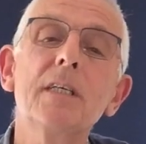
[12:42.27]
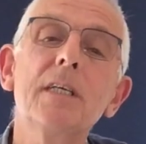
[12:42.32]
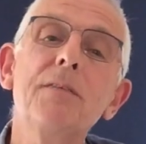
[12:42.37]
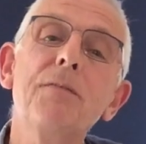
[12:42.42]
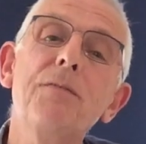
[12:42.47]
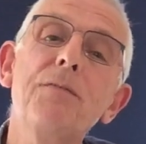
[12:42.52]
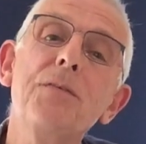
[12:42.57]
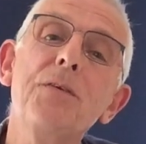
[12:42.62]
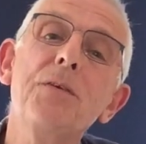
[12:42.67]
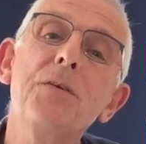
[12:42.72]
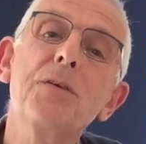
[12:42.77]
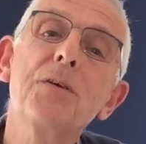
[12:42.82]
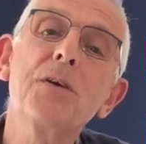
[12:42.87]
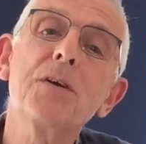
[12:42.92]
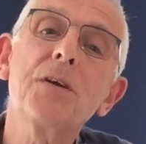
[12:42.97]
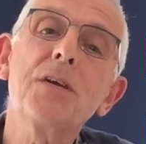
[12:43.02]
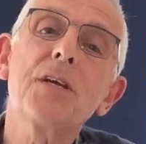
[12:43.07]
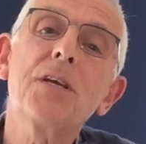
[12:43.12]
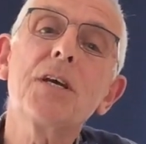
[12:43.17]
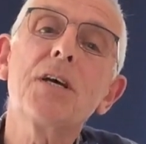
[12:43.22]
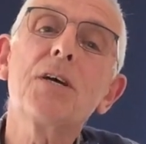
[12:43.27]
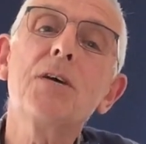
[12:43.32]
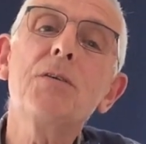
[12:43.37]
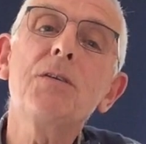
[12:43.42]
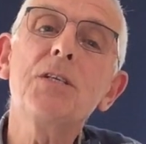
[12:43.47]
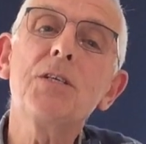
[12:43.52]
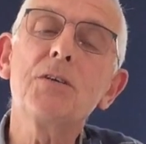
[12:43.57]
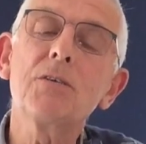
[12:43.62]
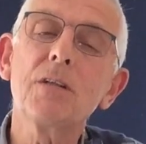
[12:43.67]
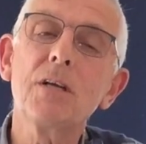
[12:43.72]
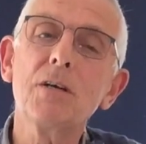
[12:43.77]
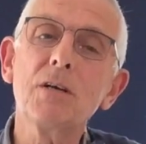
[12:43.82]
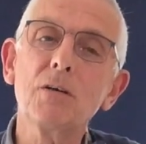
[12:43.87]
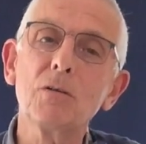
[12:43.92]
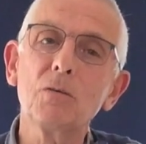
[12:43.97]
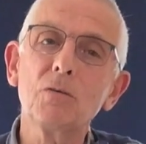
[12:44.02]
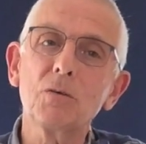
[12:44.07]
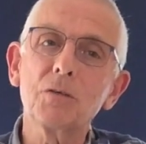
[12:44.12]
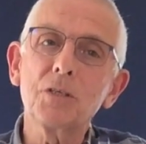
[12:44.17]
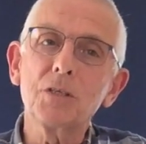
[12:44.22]
If you can go to your
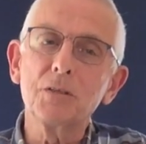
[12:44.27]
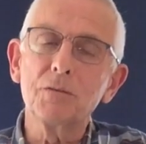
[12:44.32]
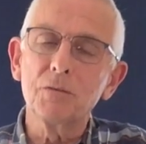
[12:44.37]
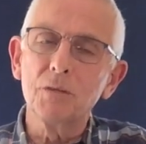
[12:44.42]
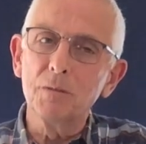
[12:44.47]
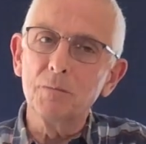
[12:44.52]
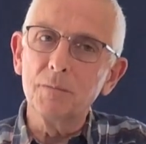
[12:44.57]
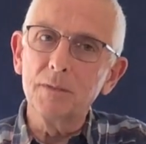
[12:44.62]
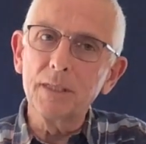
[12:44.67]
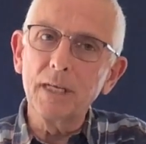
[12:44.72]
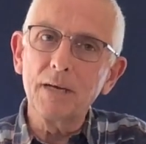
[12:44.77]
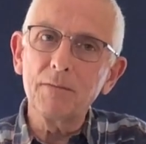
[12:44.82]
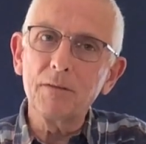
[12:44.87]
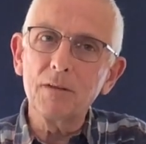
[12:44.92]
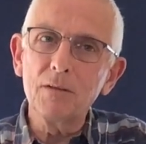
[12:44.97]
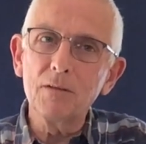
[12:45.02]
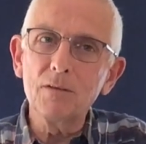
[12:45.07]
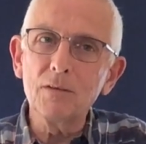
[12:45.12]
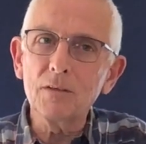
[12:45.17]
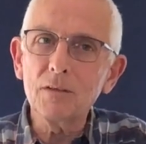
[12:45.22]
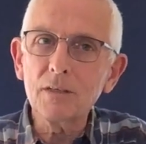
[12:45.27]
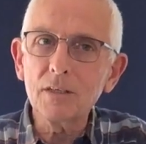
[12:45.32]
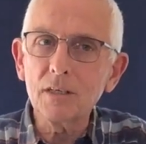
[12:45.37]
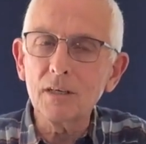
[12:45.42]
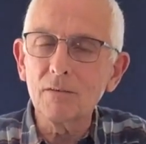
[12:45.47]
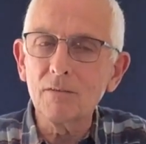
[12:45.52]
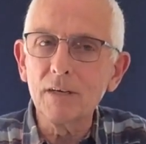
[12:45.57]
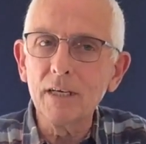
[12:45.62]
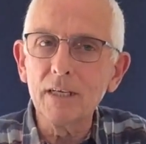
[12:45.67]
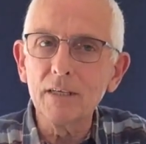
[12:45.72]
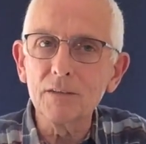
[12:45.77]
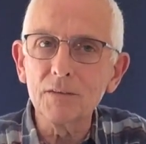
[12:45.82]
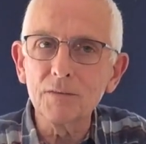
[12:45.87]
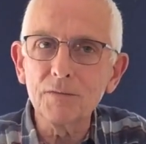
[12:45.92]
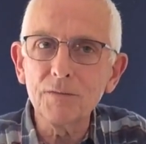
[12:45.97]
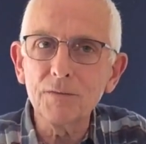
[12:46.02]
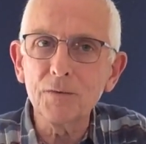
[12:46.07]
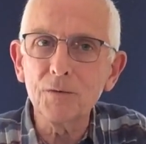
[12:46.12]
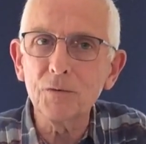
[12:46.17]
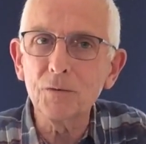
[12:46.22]
local auction room and have a look around
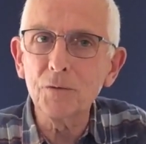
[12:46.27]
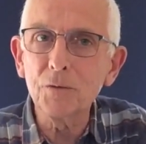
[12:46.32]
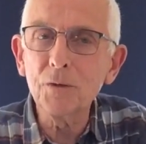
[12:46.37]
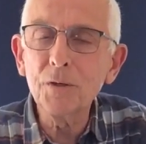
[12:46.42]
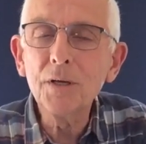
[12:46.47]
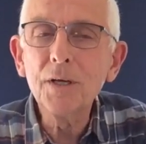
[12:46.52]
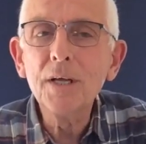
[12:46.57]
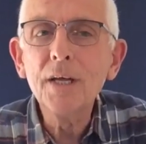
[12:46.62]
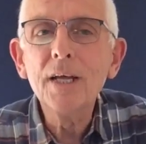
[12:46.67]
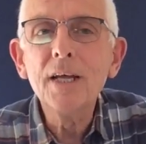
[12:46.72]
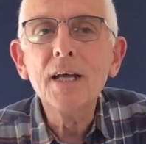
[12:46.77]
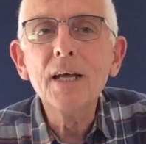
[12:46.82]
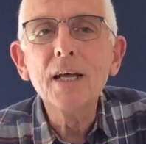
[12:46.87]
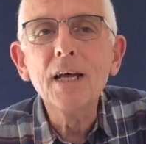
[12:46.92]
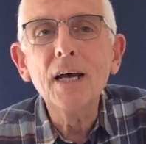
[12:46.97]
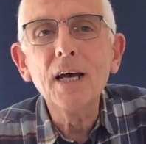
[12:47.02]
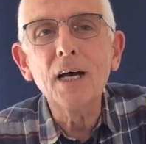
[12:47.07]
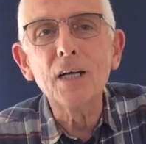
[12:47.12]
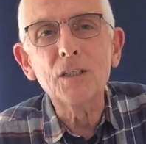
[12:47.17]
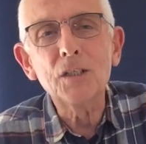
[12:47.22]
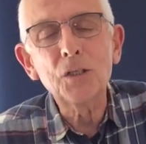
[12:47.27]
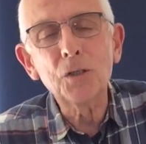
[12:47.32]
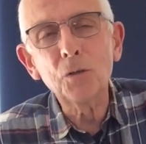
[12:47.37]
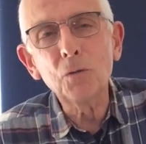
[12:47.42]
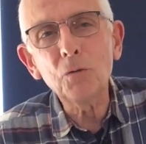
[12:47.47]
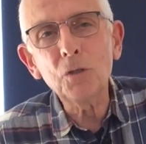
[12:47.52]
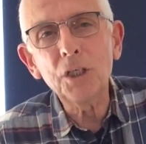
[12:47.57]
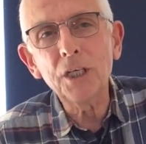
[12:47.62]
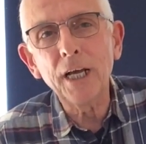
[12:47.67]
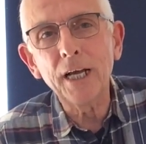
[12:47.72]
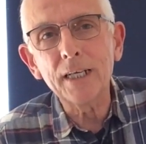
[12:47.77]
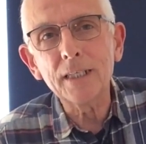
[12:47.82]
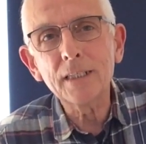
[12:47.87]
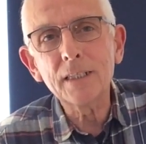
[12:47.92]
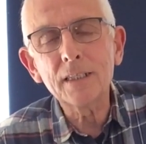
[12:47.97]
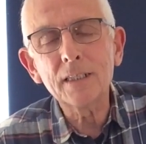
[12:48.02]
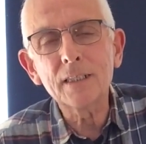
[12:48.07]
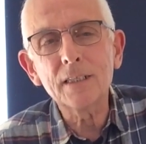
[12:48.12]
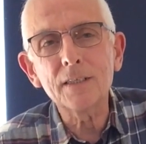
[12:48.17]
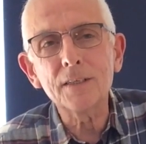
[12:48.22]
for a tool
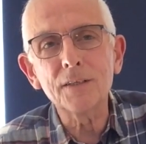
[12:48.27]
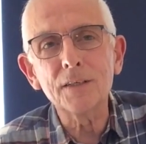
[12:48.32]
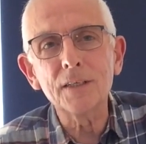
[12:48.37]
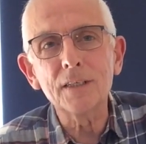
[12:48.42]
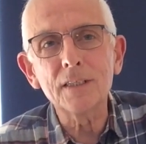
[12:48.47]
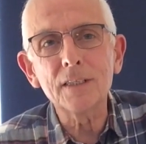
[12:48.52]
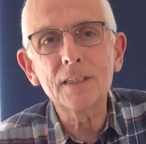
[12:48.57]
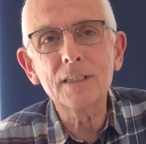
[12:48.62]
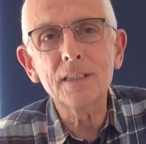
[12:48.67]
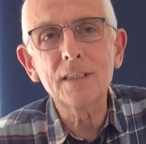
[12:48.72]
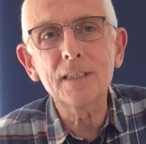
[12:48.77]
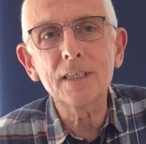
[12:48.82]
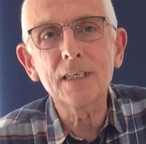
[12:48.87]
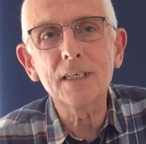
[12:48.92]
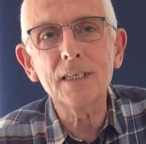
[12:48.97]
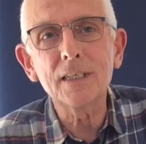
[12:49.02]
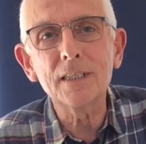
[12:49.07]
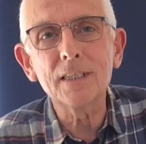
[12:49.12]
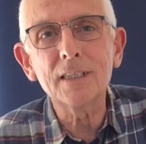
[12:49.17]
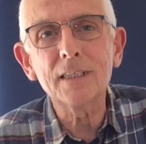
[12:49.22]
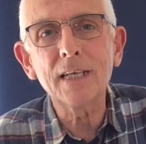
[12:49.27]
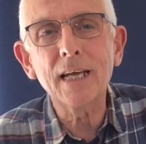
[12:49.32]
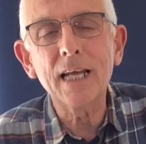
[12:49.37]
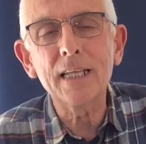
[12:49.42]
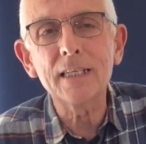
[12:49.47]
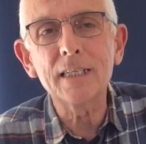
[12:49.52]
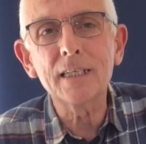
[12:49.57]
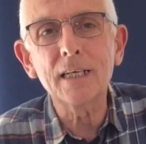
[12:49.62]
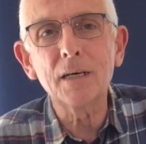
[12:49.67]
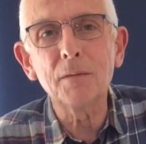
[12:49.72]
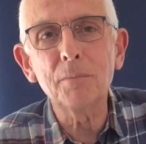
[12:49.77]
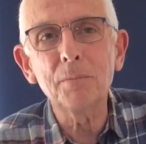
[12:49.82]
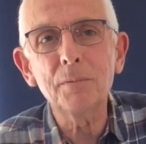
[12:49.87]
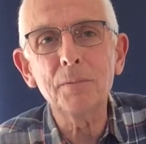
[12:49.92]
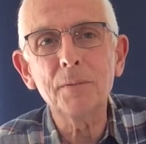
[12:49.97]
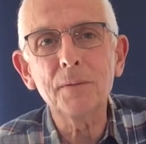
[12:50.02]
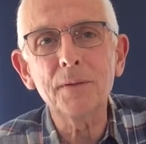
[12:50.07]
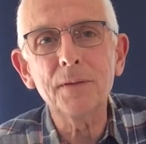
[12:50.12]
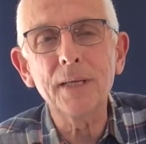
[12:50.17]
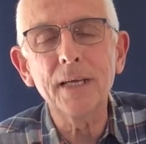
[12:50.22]
chest that has ended up
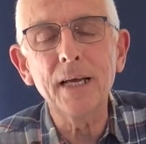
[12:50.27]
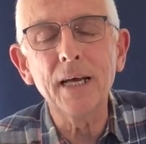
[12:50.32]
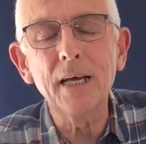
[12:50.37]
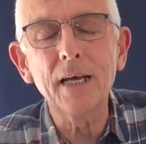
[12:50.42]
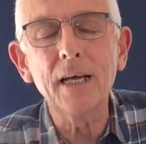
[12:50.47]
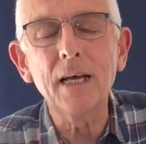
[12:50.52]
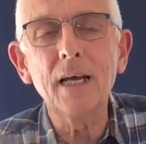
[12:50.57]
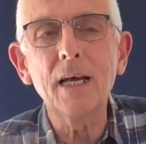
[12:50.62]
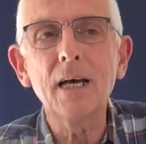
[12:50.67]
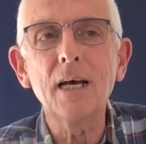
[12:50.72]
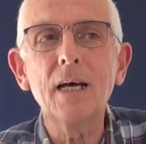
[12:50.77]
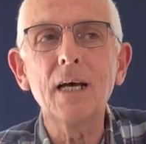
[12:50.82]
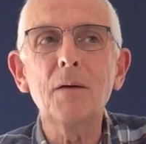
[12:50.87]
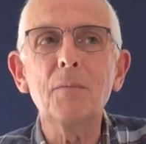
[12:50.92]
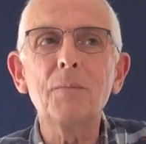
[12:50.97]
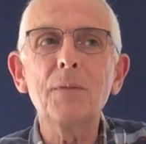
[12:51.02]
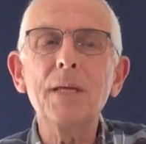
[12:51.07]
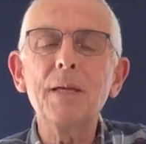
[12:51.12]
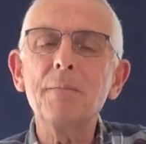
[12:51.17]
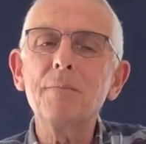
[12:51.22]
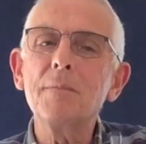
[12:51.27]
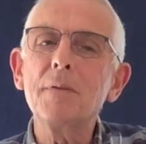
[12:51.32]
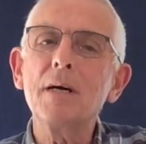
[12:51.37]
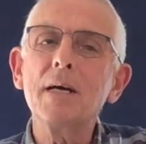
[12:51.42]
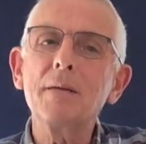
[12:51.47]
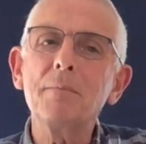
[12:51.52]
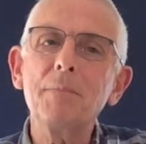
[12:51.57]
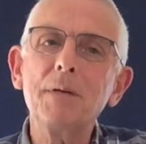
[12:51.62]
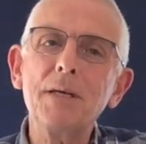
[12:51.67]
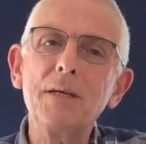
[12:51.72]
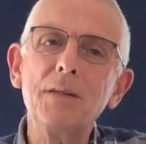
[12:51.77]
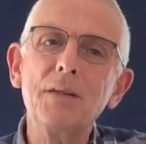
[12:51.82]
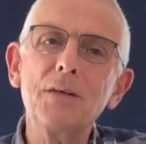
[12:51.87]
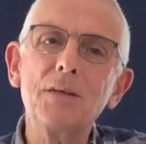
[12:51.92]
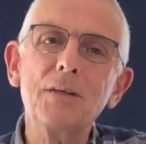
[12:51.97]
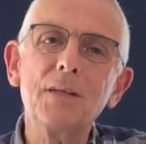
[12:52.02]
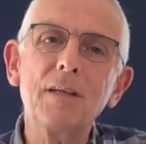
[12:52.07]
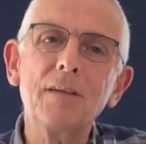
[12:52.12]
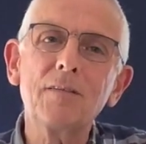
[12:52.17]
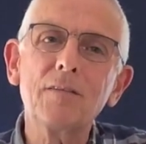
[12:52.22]
there, it might be that
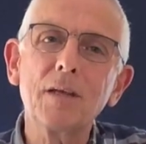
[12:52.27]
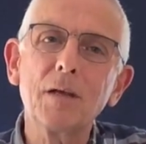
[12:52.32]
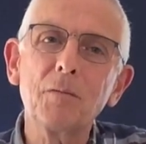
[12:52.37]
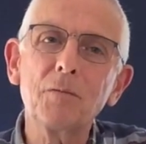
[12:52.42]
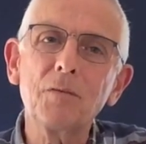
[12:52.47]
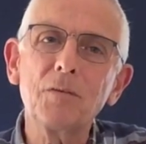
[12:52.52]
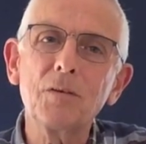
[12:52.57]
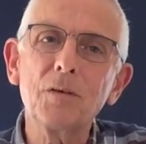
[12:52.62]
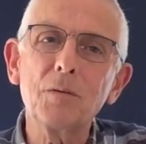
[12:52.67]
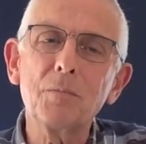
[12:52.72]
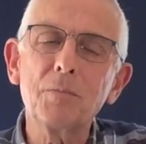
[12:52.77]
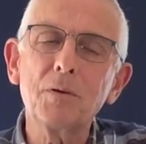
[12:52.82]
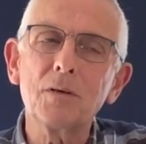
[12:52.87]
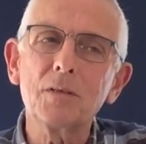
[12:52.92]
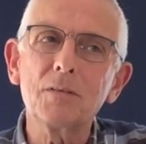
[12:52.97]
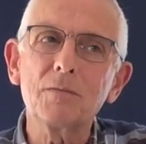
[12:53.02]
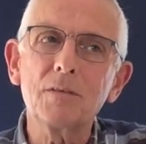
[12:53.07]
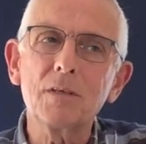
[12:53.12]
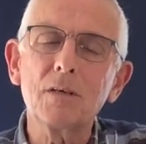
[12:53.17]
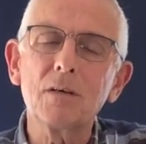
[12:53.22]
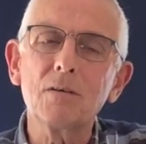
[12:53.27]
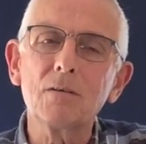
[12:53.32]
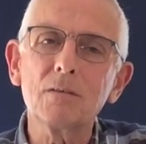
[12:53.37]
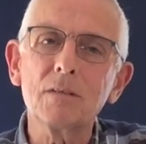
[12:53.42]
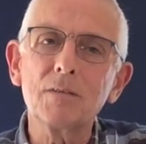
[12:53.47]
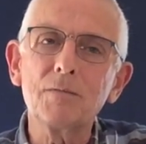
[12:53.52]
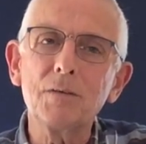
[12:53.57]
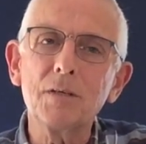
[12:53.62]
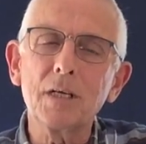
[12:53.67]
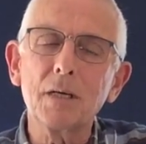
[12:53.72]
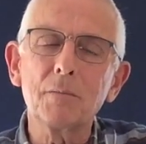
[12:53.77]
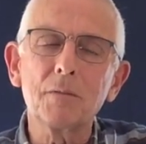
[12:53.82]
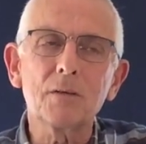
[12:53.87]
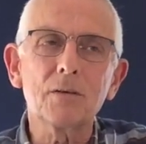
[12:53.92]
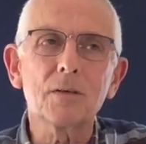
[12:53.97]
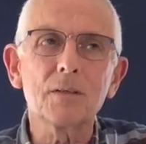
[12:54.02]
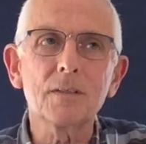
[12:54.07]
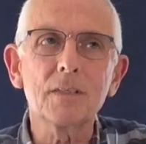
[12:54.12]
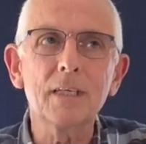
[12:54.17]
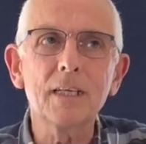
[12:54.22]
it's an absolute pot of gold if you come
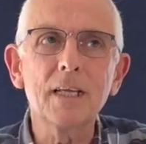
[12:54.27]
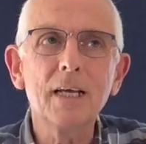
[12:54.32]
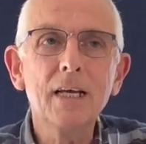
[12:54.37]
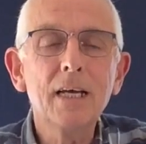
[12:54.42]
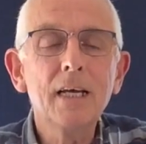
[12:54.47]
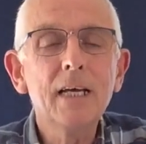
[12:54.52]
across it.